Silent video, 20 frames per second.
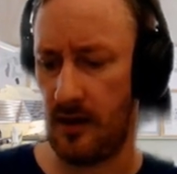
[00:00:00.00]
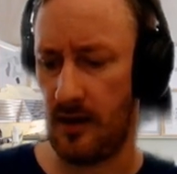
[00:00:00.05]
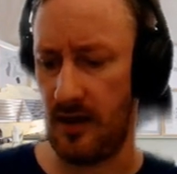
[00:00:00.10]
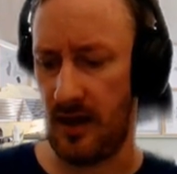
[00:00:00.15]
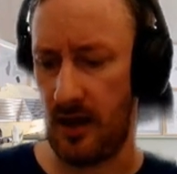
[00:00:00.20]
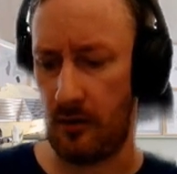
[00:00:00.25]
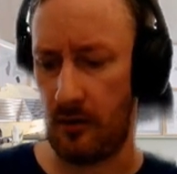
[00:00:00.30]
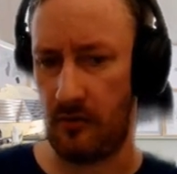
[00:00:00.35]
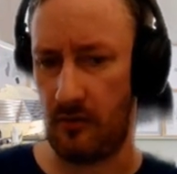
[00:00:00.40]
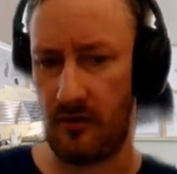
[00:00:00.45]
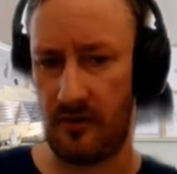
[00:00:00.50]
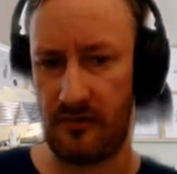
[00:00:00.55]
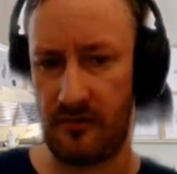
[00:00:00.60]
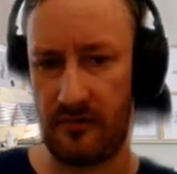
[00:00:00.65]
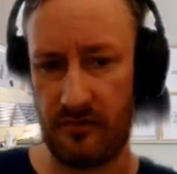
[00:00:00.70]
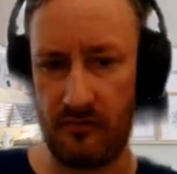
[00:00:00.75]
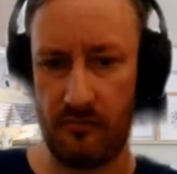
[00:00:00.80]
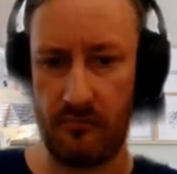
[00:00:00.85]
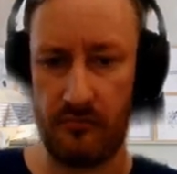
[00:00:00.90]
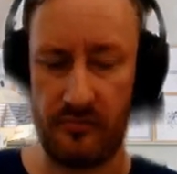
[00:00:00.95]
Anyhow,
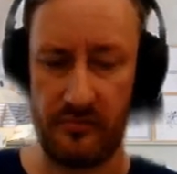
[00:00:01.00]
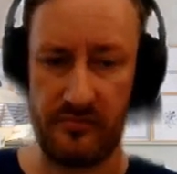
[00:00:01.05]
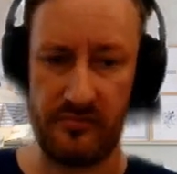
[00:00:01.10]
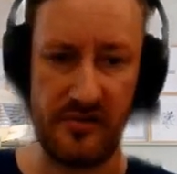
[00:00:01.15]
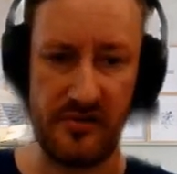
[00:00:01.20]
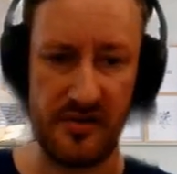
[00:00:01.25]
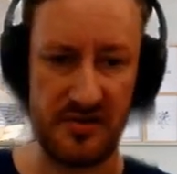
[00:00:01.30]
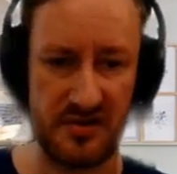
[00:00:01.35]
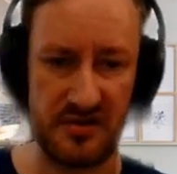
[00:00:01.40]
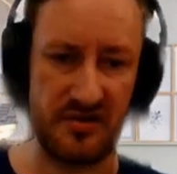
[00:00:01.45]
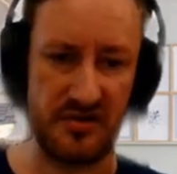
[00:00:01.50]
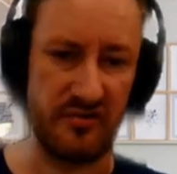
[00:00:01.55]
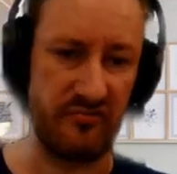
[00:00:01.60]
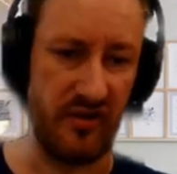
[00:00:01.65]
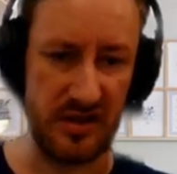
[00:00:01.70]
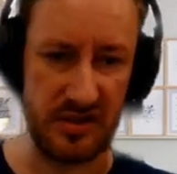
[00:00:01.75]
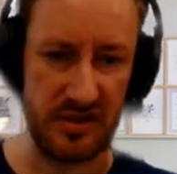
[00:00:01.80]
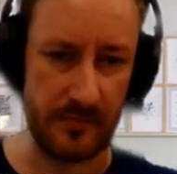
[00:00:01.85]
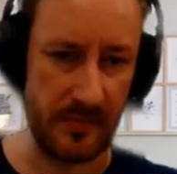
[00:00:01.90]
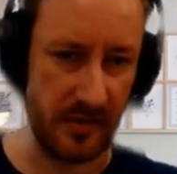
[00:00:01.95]
this is
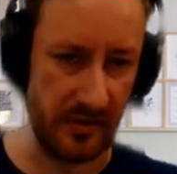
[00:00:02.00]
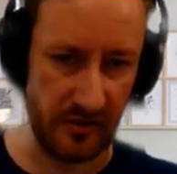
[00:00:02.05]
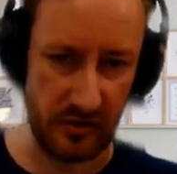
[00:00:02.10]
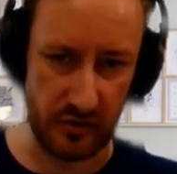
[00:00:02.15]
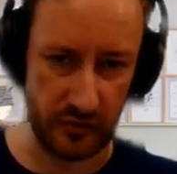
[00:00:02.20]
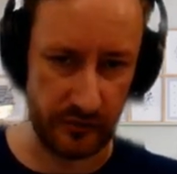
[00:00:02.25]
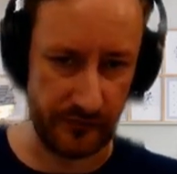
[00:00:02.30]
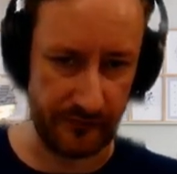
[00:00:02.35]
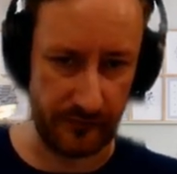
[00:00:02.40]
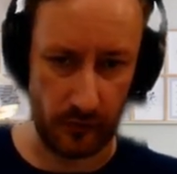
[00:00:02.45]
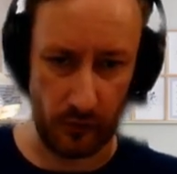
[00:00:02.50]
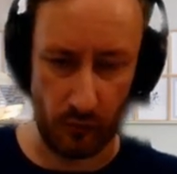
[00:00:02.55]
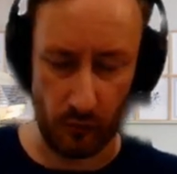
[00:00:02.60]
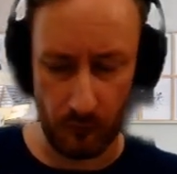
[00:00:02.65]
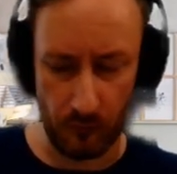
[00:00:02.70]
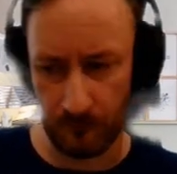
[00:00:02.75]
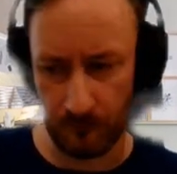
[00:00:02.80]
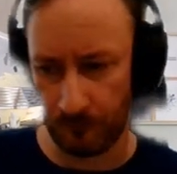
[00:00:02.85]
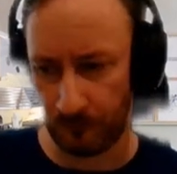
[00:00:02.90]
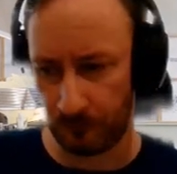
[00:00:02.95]
the recipe that you should
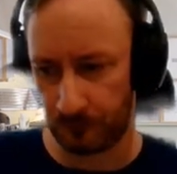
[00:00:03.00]
follow.